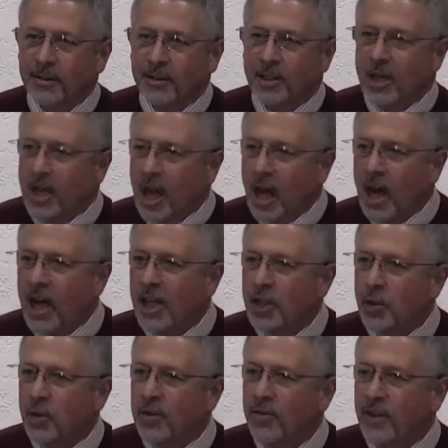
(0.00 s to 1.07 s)
to God's
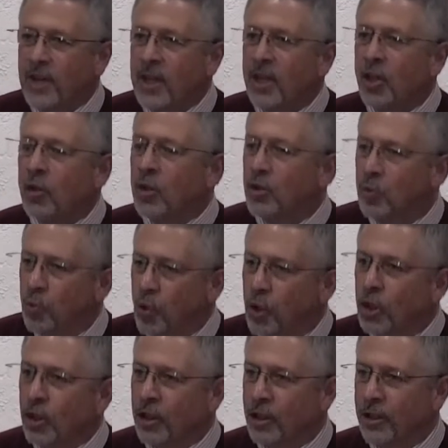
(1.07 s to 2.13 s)
revealed
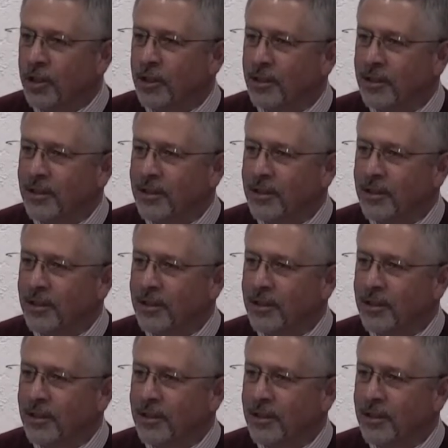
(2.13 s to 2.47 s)
word,